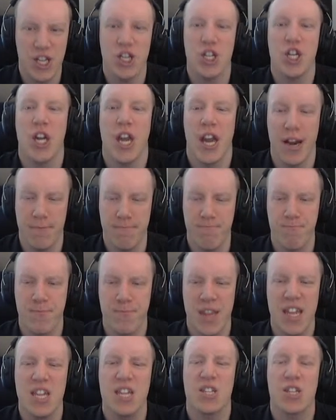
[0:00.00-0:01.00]
Yeah,
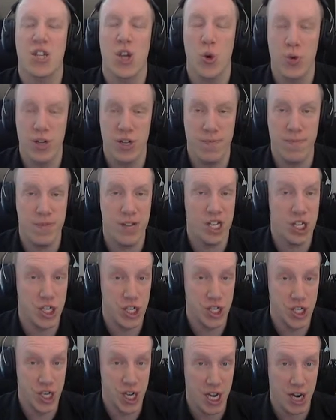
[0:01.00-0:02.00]
he's going to be the
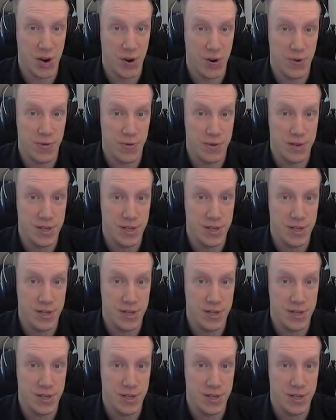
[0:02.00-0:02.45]
shadow